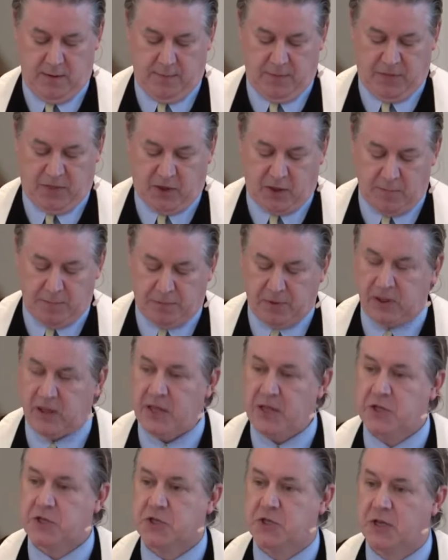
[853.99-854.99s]
But the
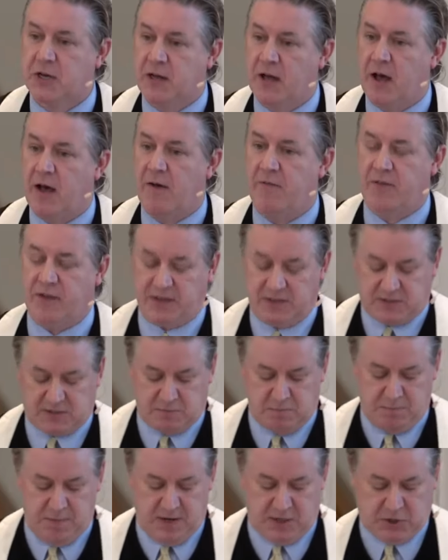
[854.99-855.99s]
completion of its
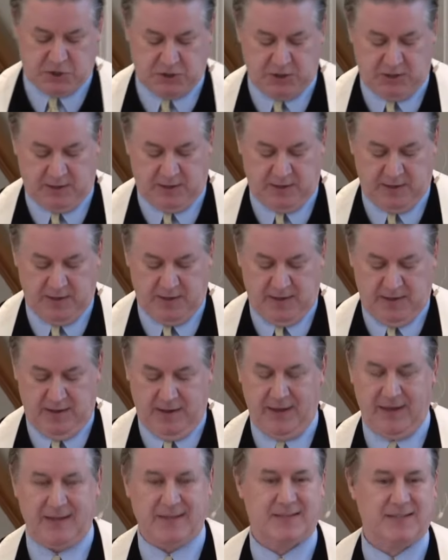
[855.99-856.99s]
mission
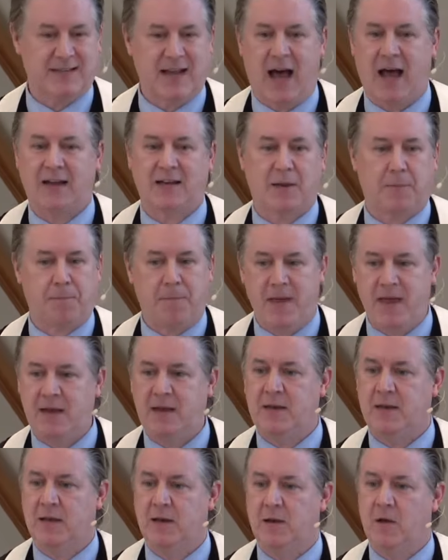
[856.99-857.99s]
is not
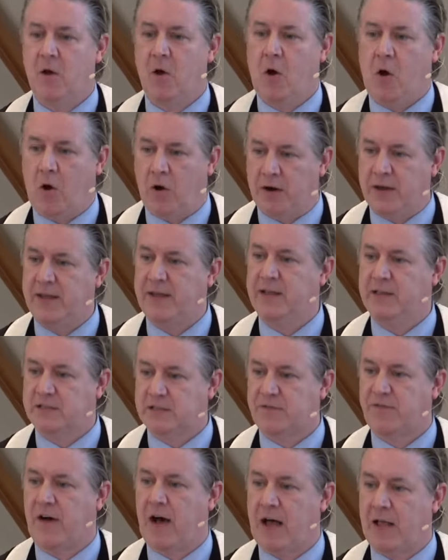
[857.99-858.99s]
dependent on its
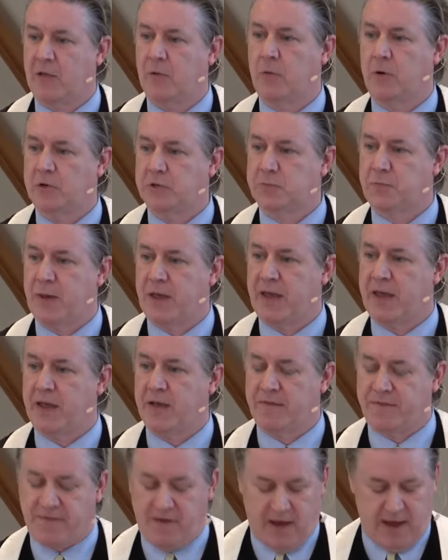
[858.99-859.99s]
followers picking
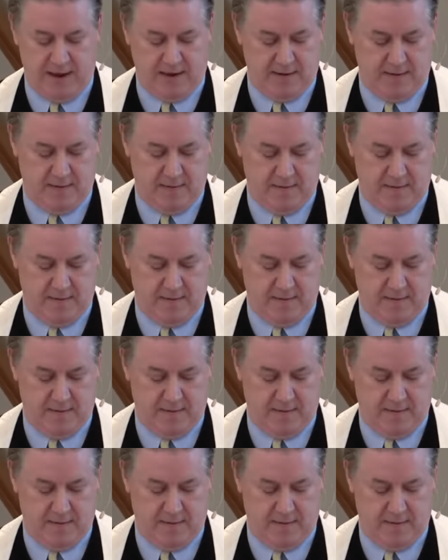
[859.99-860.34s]
a fight.